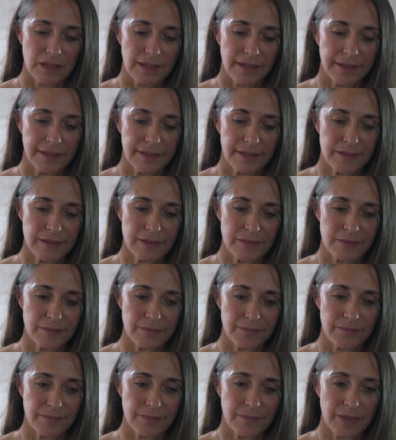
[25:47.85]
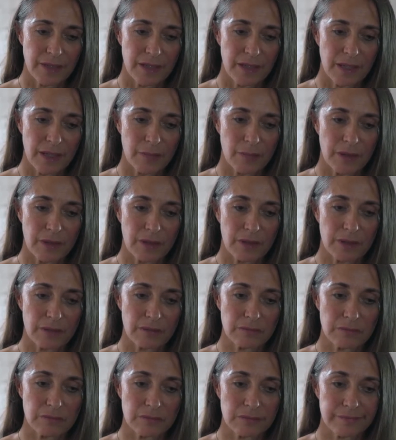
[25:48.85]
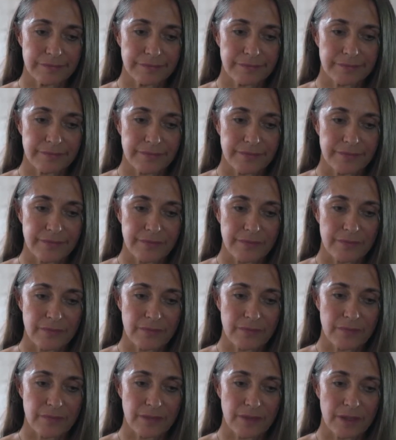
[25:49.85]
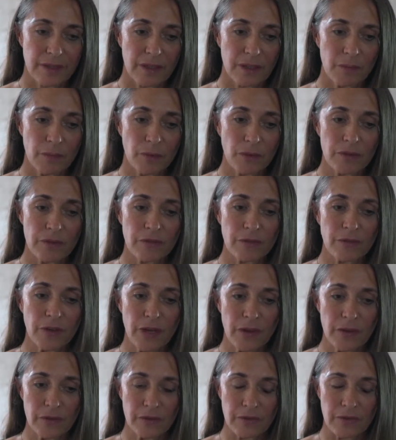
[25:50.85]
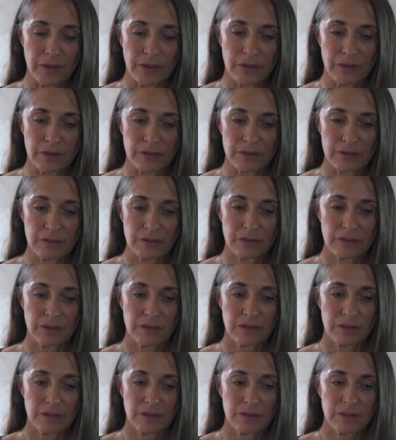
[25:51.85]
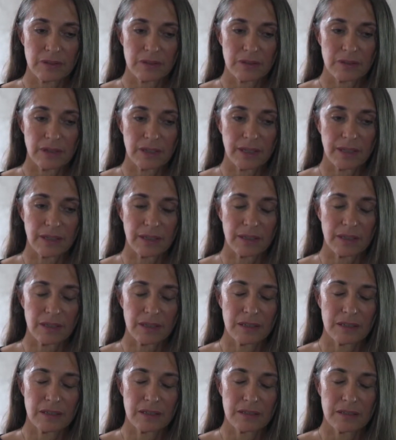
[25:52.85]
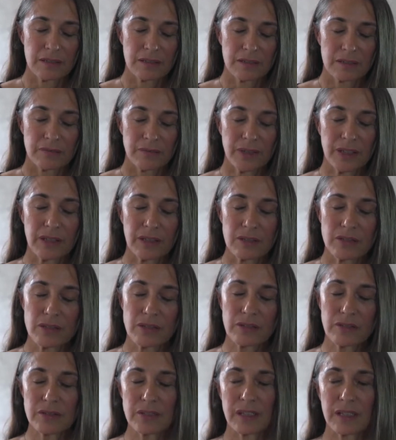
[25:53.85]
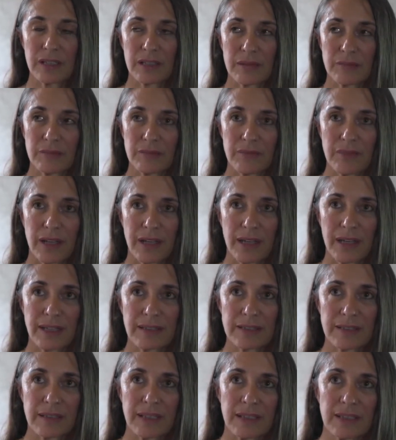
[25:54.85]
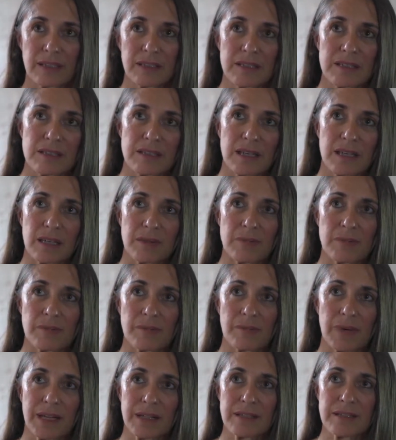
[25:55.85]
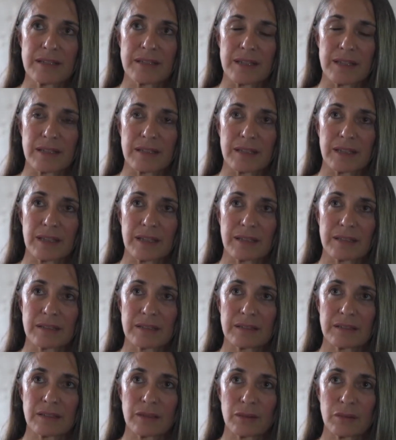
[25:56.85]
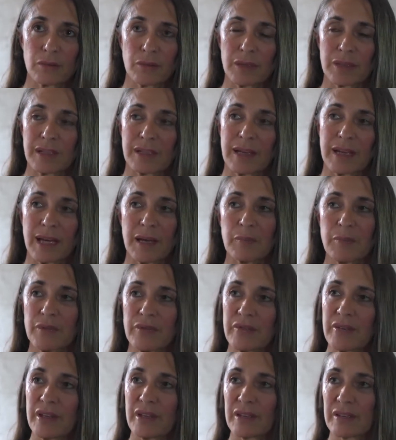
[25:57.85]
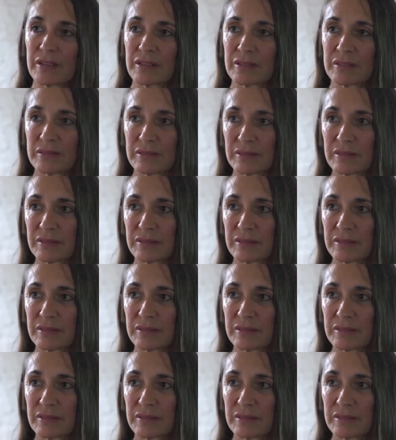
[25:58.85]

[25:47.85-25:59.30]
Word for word: and became a, um, an important father figure and being attuned to him i had to get in the same mindset that you know what had happened there